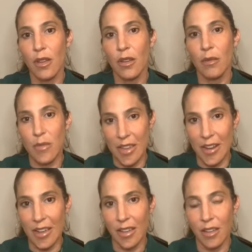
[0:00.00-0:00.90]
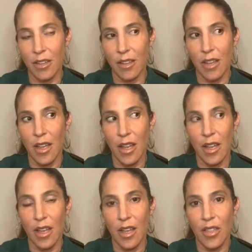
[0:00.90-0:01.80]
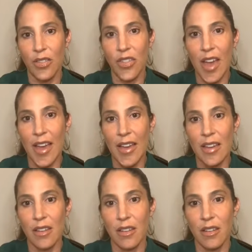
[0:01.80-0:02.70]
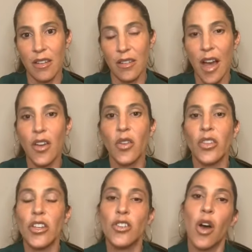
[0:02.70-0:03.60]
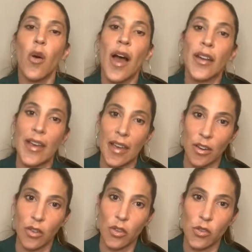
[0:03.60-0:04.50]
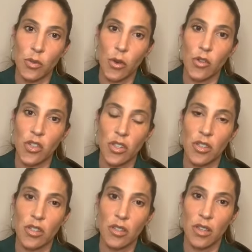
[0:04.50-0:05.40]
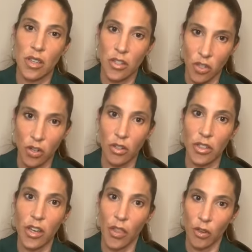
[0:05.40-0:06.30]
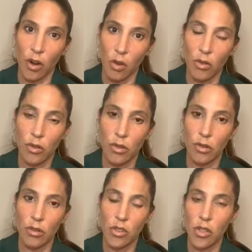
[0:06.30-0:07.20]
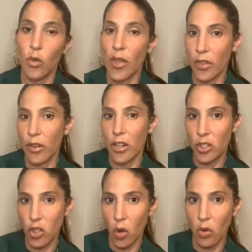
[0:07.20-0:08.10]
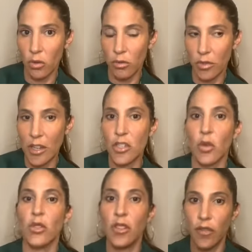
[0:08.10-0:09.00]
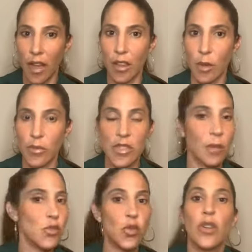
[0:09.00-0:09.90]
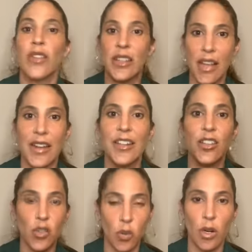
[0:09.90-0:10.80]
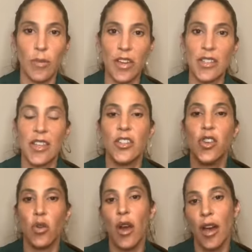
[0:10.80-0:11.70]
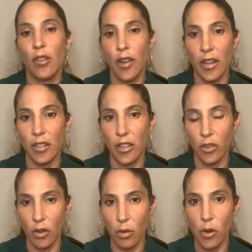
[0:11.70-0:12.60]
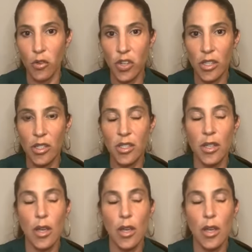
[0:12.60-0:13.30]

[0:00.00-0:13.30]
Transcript: meaning they not only know how to handle those emotions internally on their own, so that when they're an adult, they don't develop some sort of anxiety disorder because they don't know how to regulate their own emotions.